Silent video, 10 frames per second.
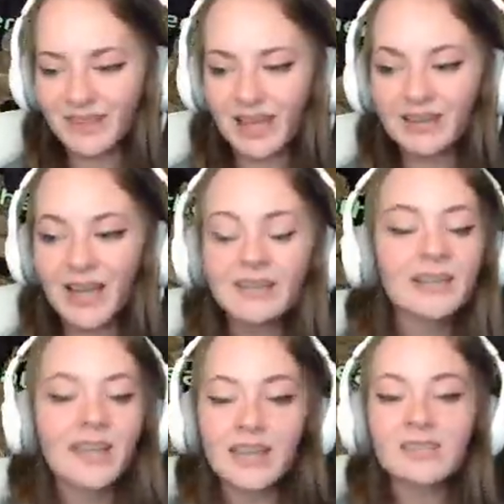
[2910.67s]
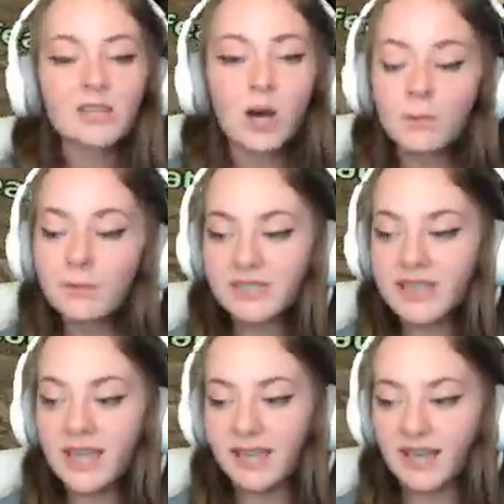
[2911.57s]
And like, it's a common
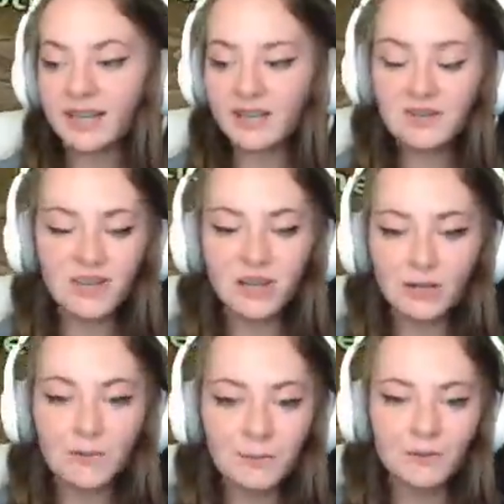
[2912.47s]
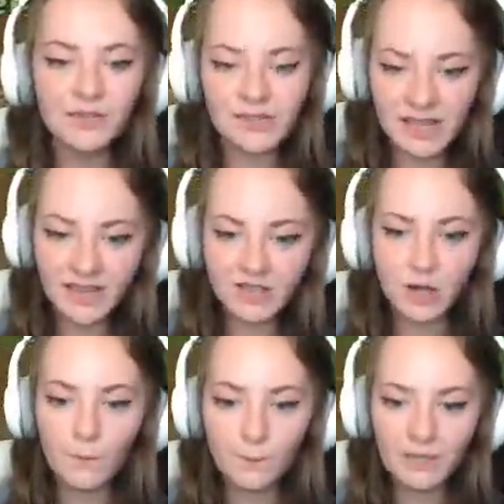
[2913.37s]
mistake. And I know that a lot of people that say it
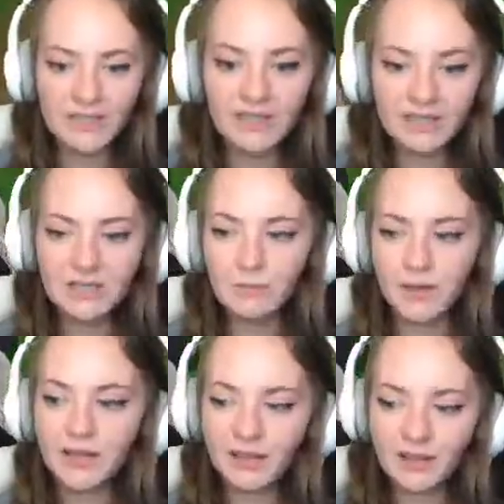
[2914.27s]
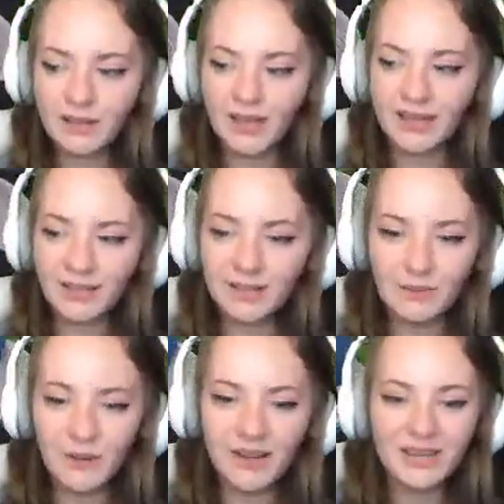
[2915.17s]
don't mean it, but like
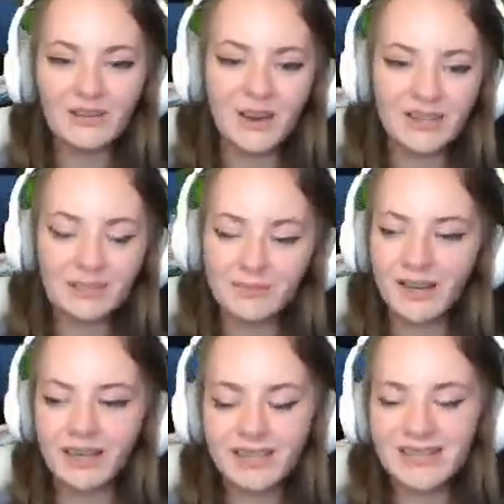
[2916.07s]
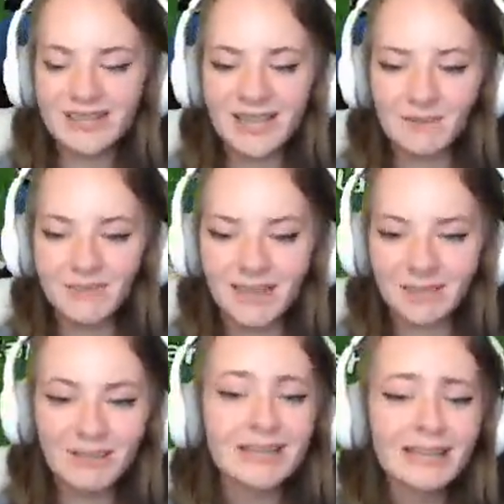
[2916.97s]
when I correct them, they're like, it's the same thing.
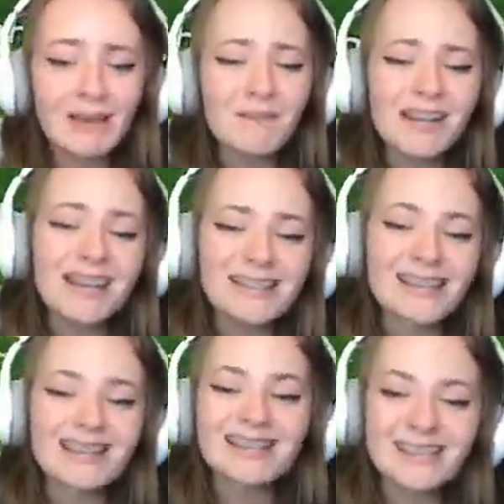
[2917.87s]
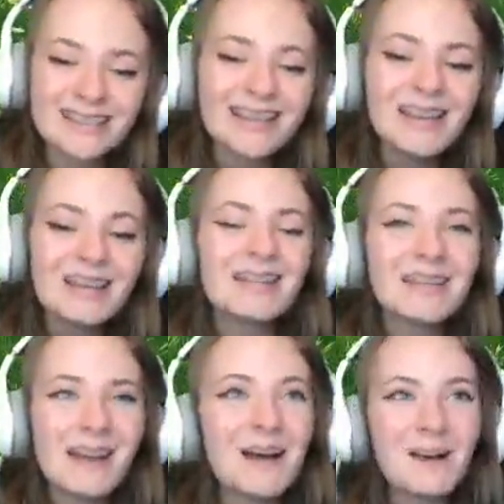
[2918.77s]
I'm like, no, it isn't.
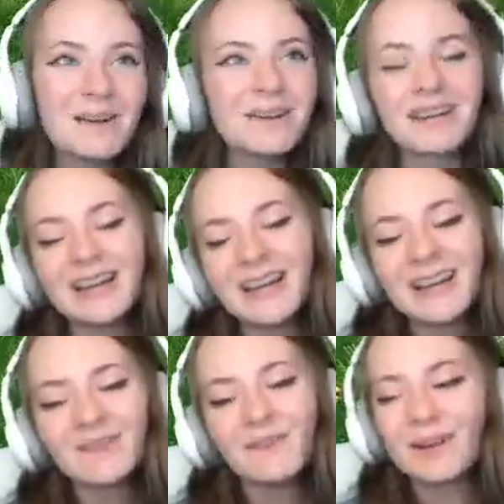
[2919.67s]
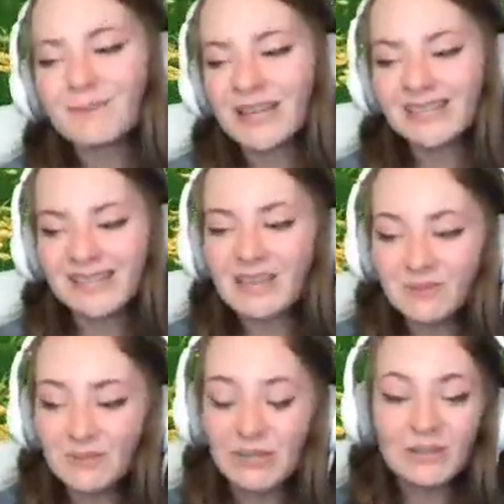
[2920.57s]
No. One means that
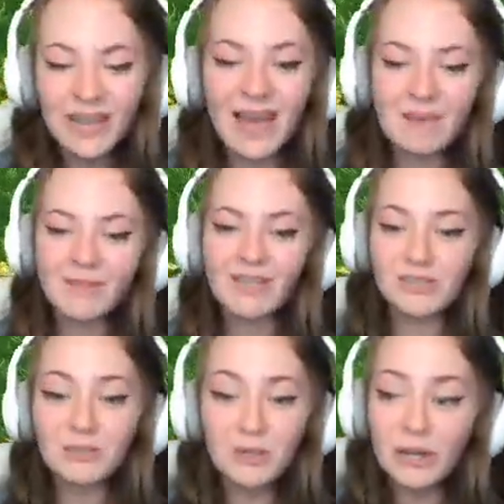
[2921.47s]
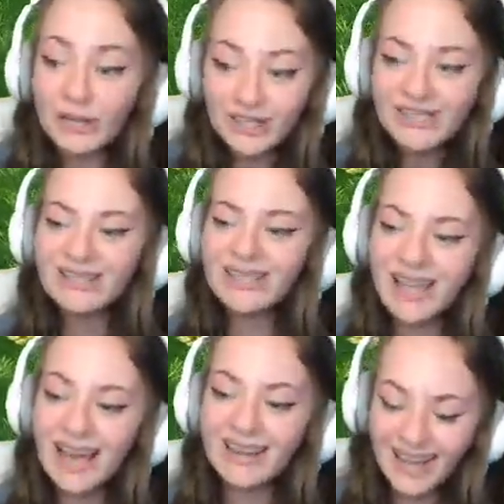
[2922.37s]
you do care because you could
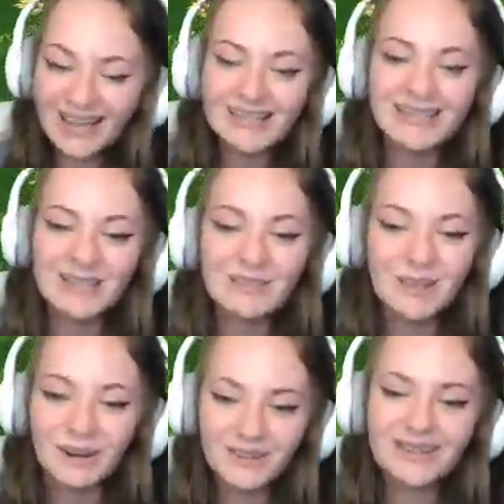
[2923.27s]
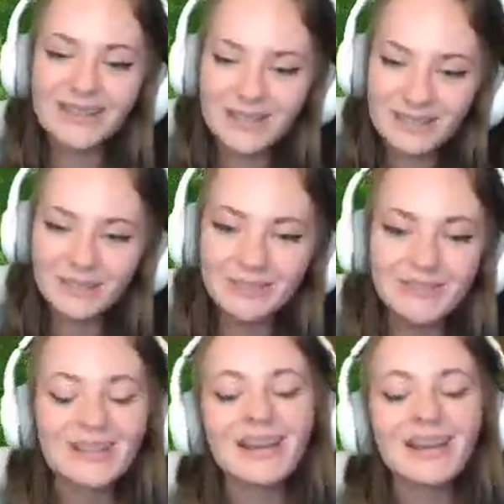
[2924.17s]
care less than you currently do